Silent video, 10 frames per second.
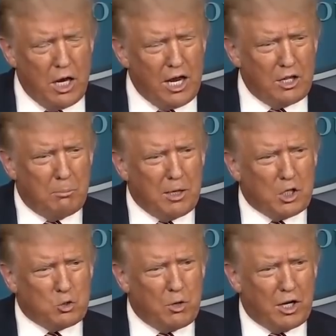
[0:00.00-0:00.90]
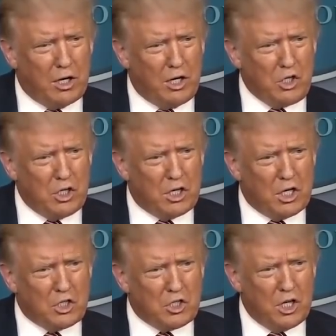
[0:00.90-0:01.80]
and the biggest regulation
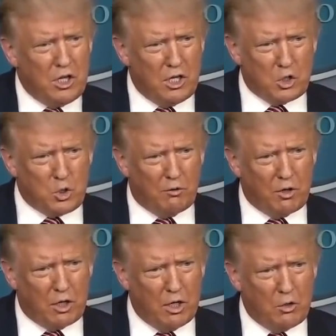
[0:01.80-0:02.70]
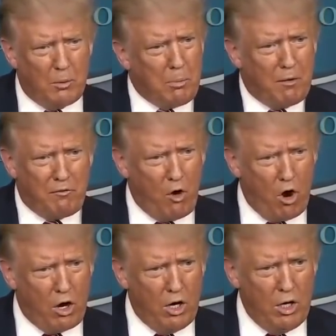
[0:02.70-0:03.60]
cuts in the history of our country by
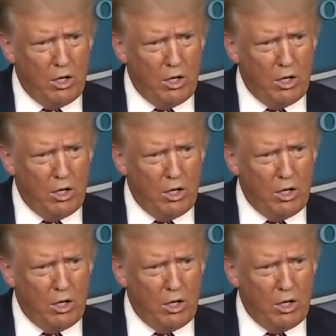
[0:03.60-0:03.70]
far.